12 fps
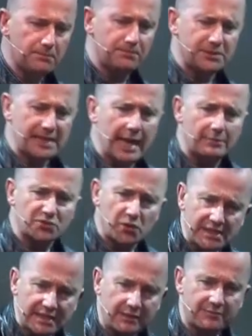Psalm
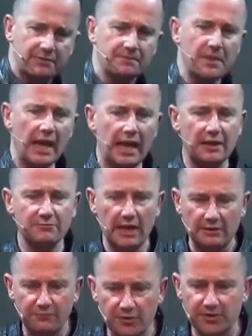twenty-seven and,
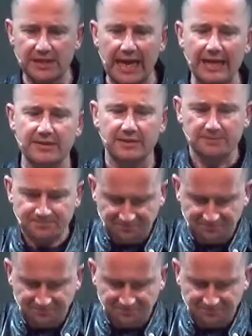and verse eight,